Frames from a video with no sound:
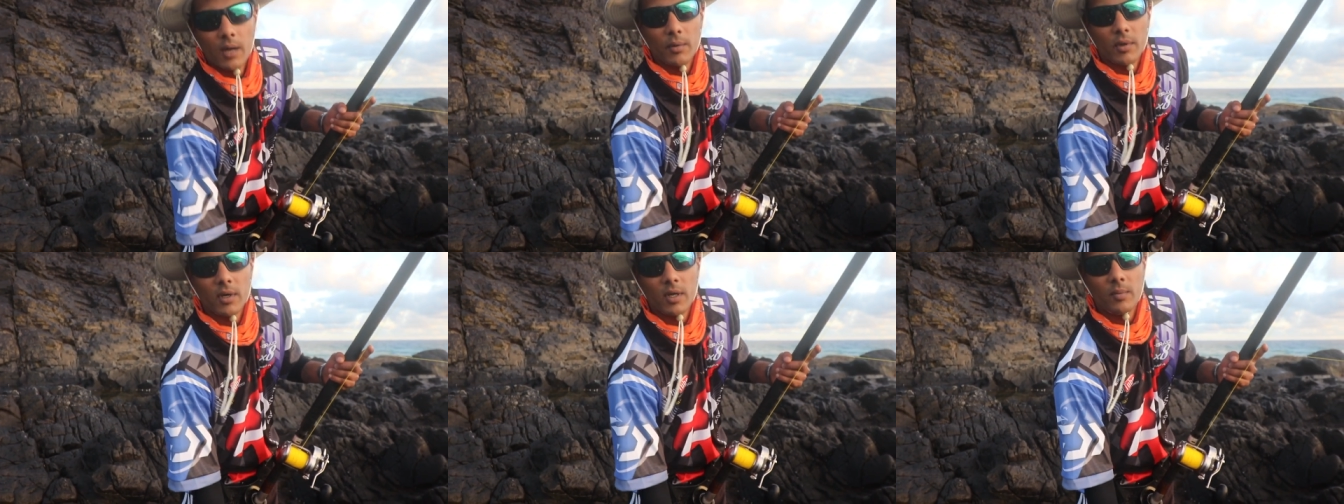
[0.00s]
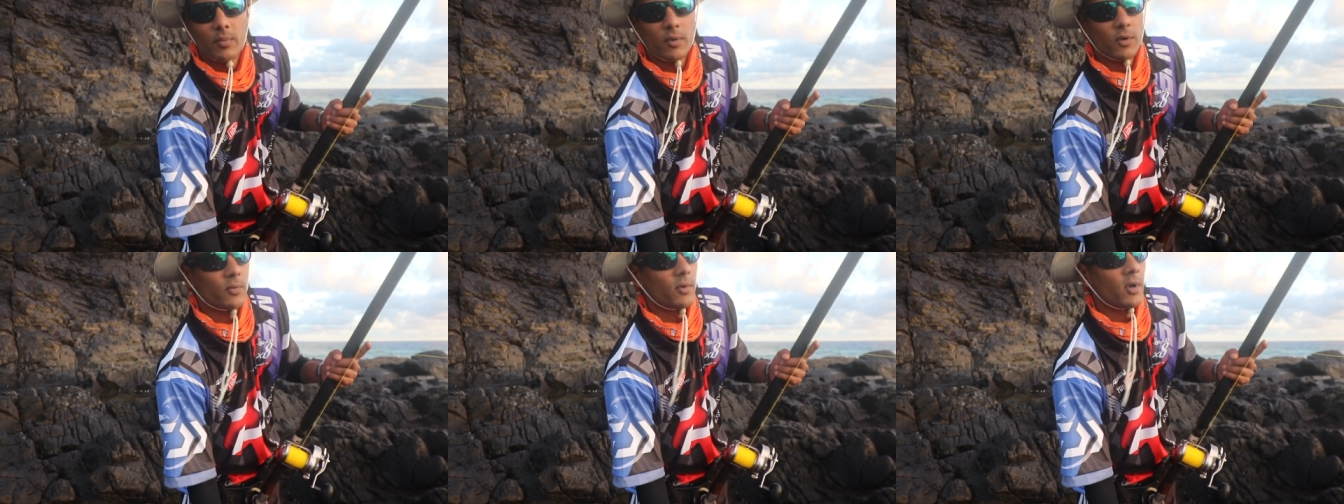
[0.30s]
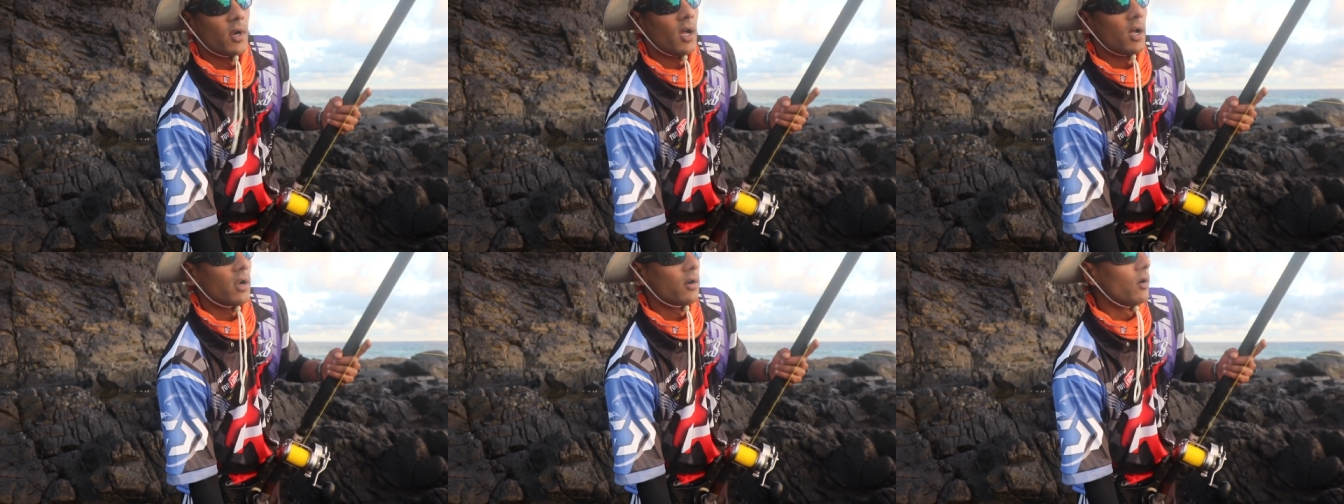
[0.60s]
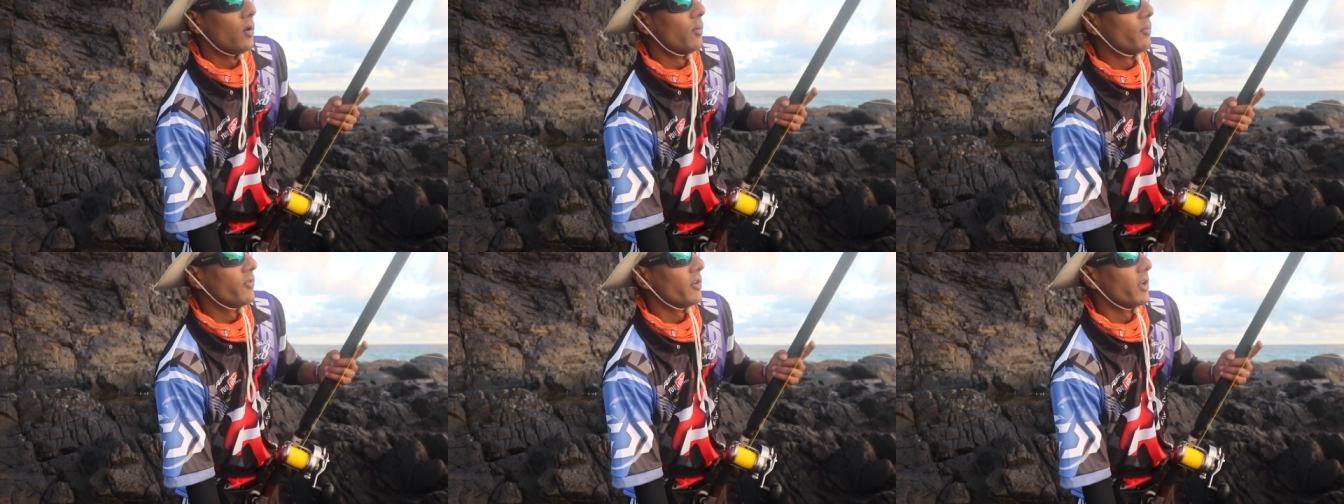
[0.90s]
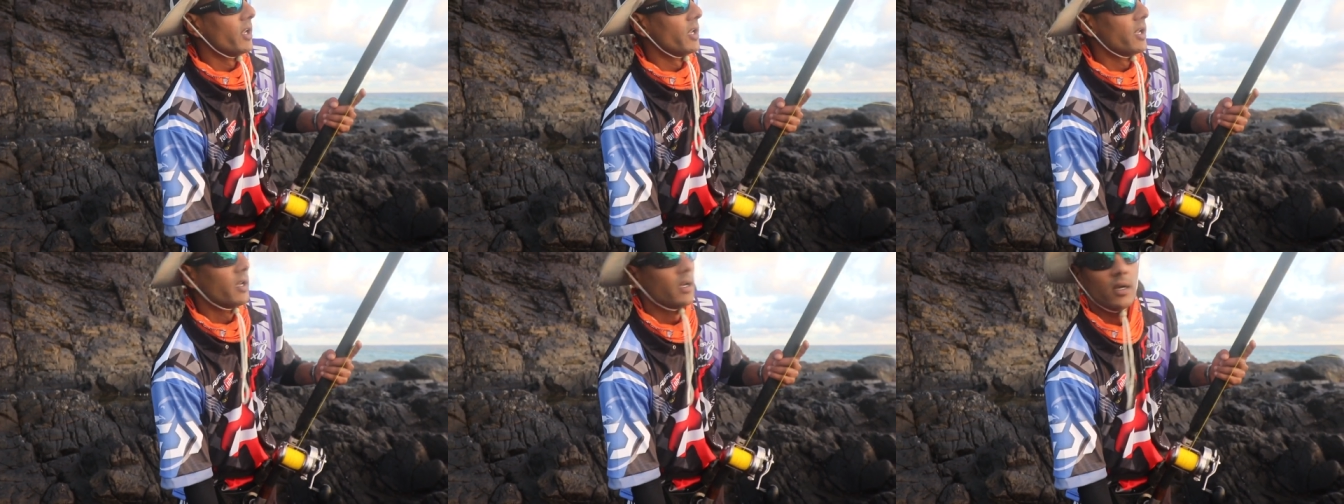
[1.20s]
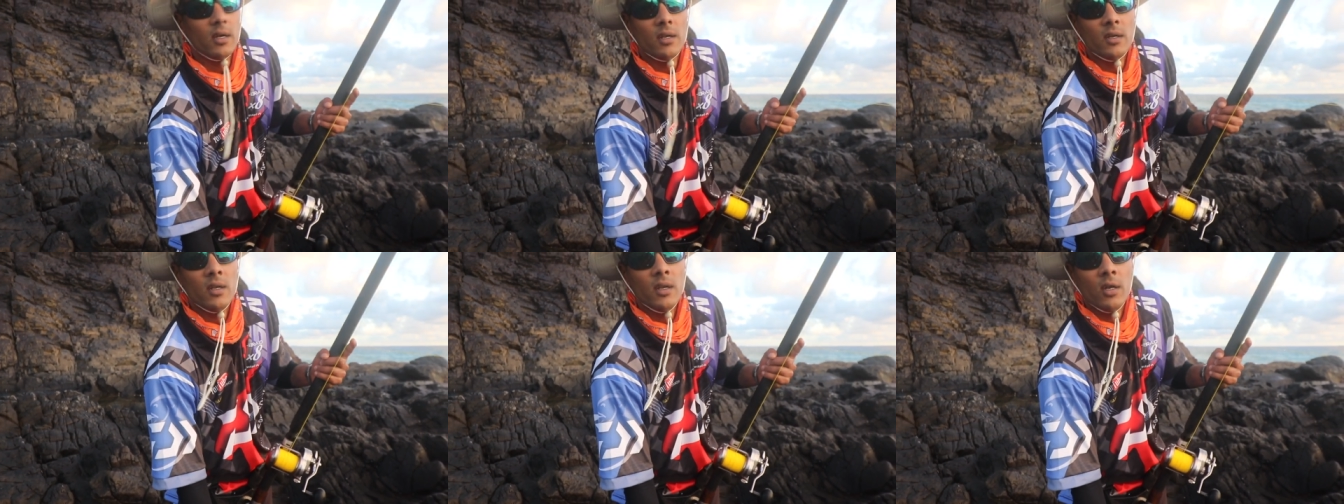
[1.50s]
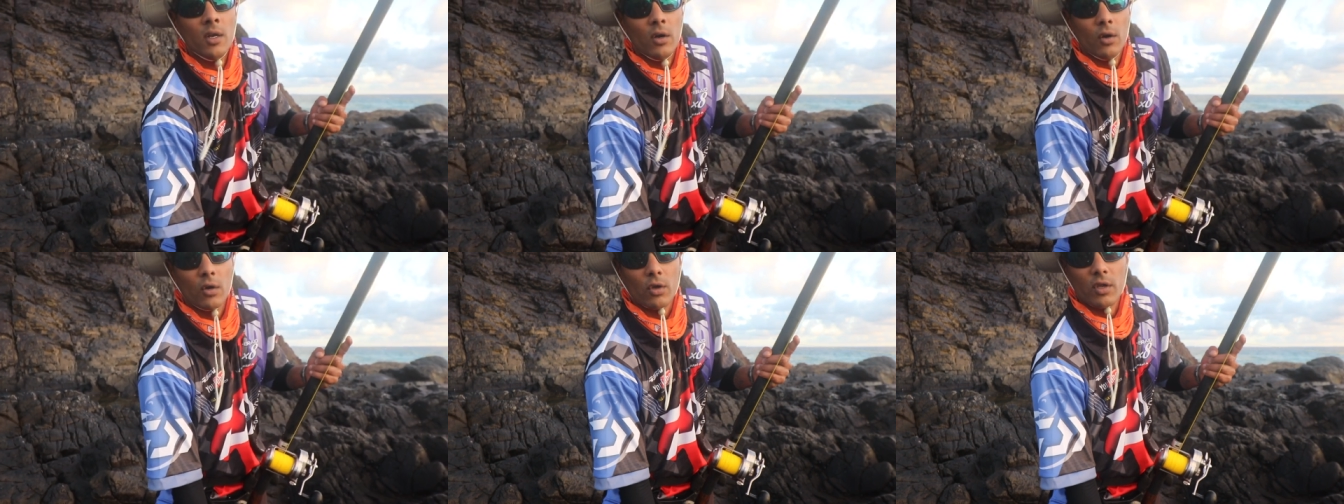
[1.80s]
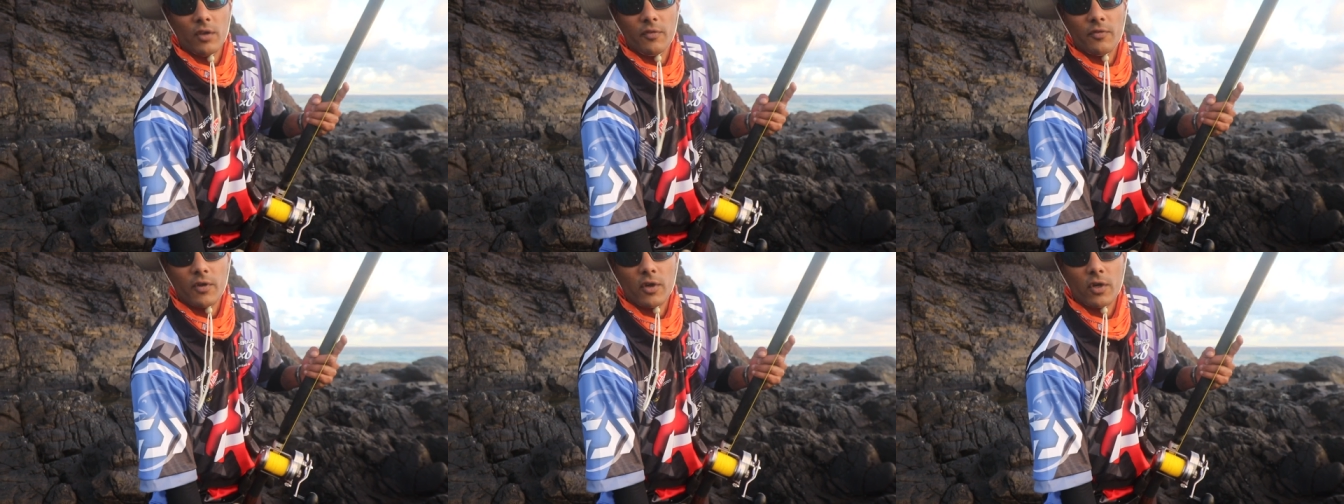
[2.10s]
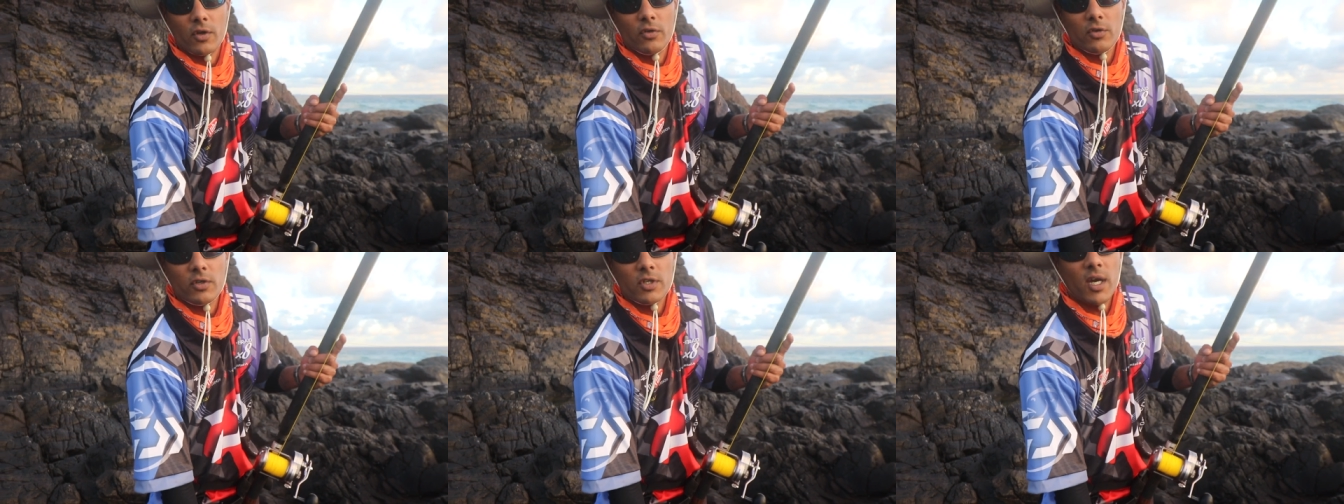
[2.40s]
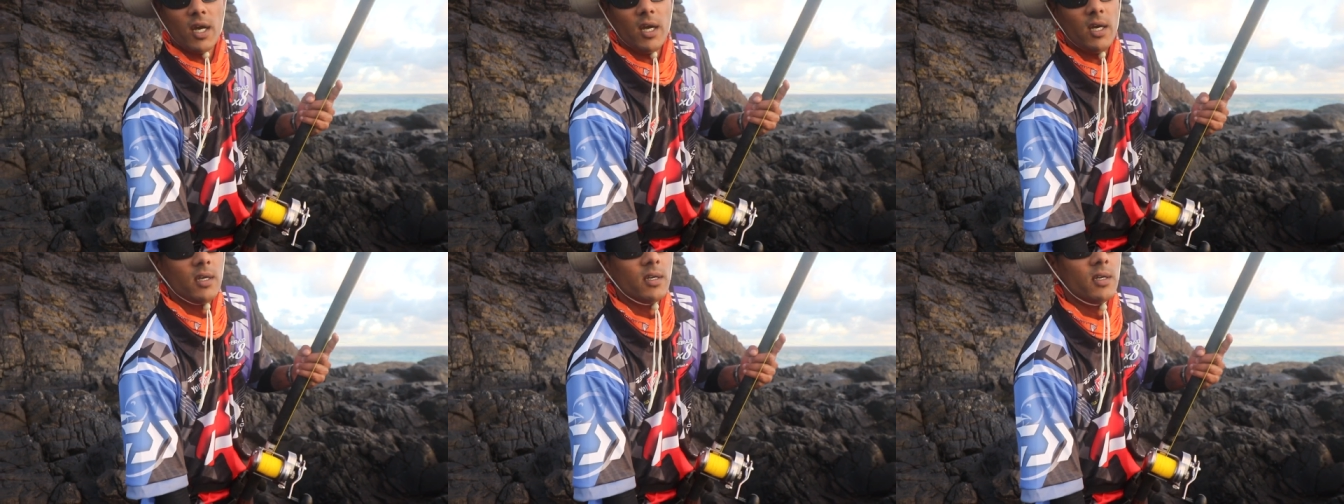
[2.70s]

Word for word: we're gonna put one out hopefully looking for a couta,